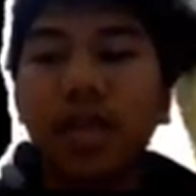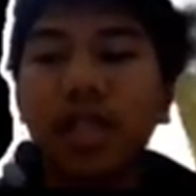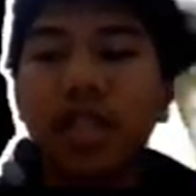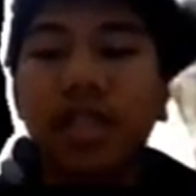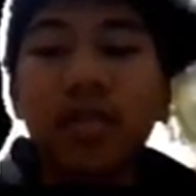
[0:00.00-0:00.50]

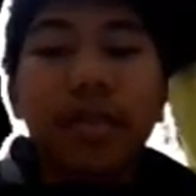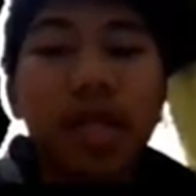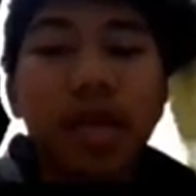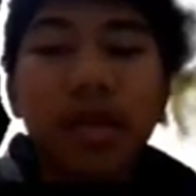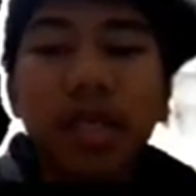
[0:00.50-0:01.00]
that the
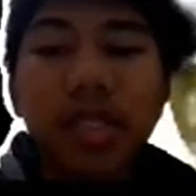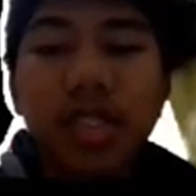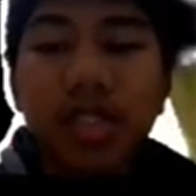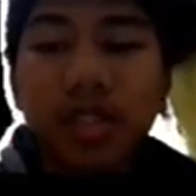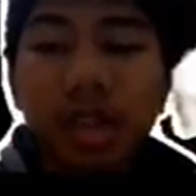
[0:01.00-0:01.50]
Philippines
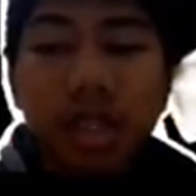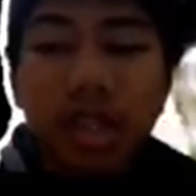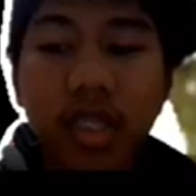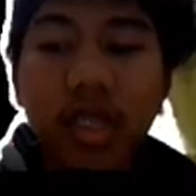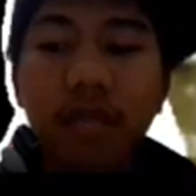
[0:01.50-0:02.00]
started
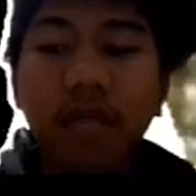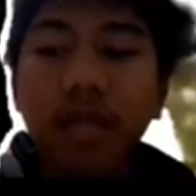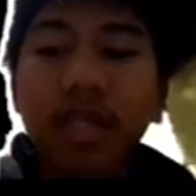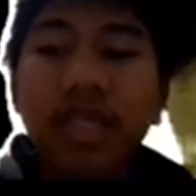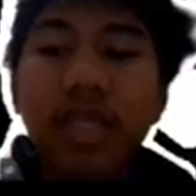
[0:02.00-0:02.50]

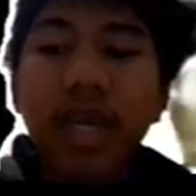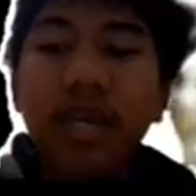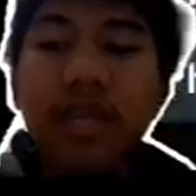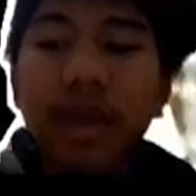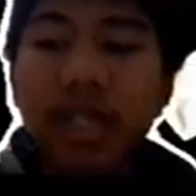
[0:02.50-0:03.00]
embracing
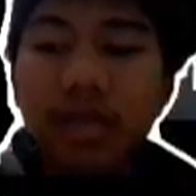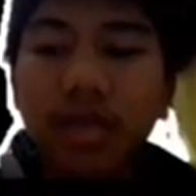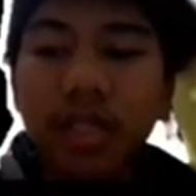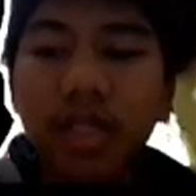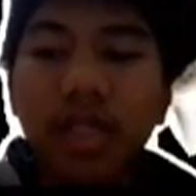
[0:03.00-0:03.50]

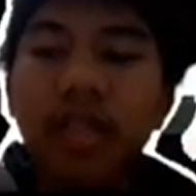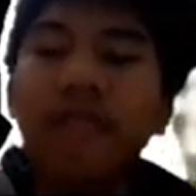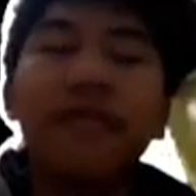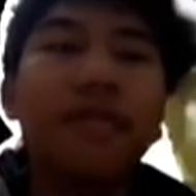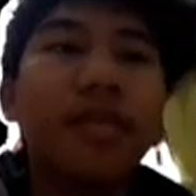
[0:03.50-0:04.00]
advancement in
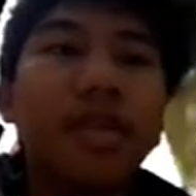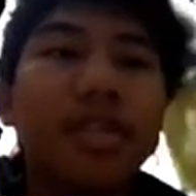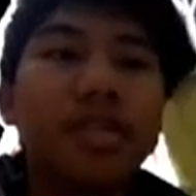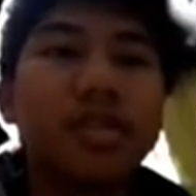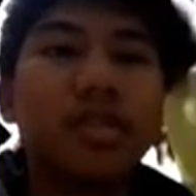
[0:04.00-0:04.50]

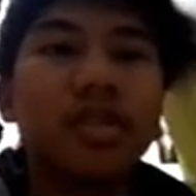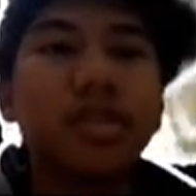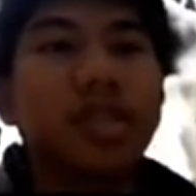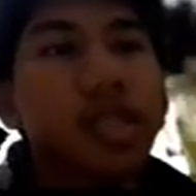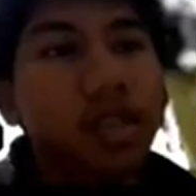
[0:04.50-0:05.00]
information
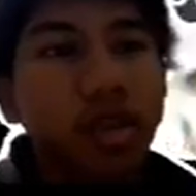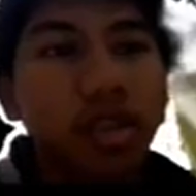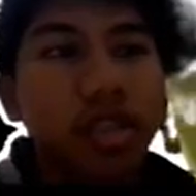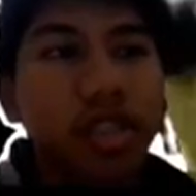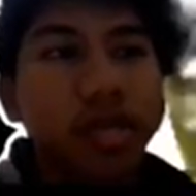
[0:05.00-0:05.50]

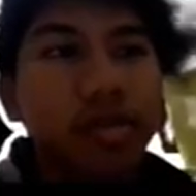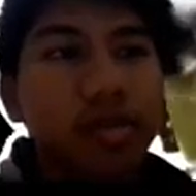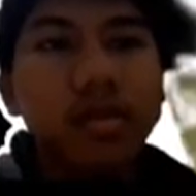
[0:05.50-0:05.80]
technology.